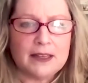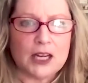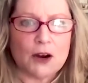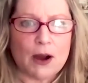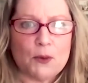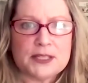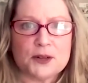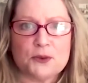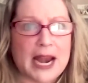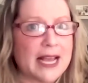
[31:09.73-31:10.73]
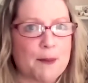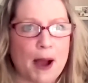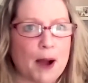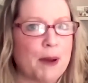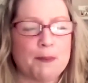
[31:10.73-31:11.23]
I wasn't writing
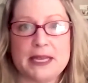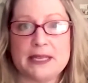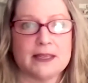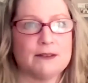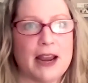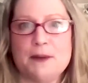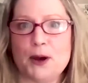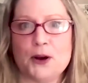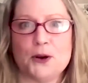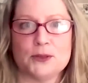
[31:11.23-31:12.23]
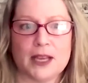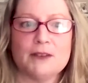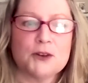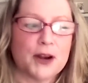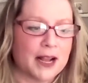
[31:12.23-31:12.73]
about puppies and rainbows. Like, I
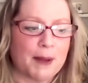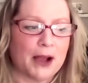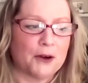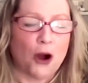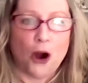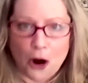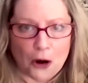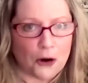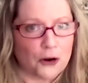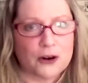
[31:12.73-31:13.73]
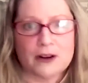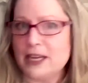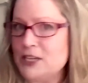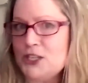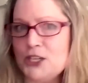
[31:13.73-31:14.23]
was writing about hard
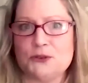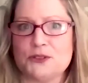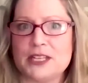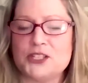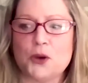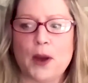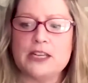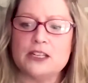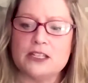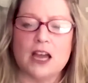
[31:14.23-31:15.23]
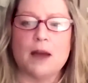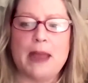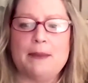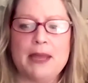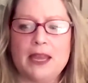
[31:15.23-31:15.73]
issues. Mm. And so I just thought
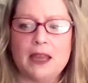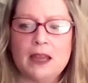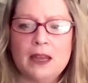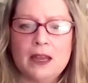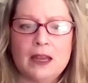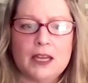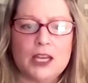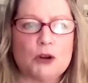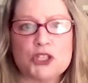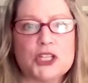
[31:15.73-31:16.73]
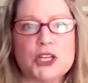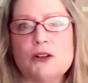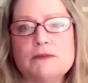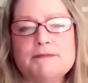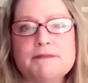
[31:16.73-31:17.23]
maybe,
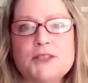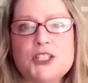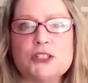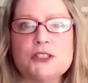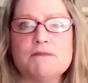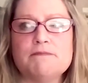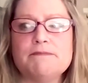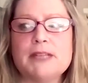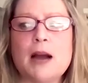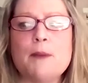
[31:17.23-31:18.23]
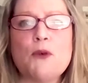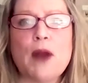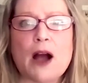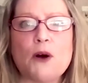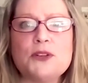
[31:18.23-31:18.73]
she'll come
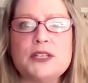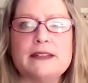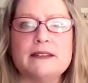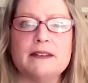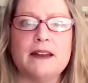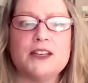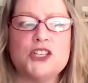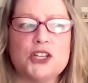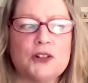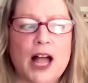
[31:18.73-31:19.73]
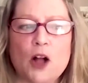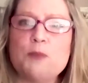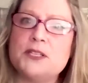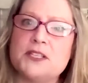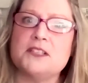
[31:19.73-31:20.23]
around and she'll help
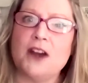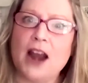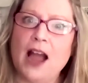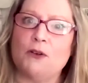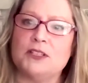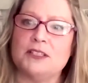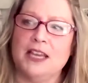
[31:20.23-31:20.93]
a sister out.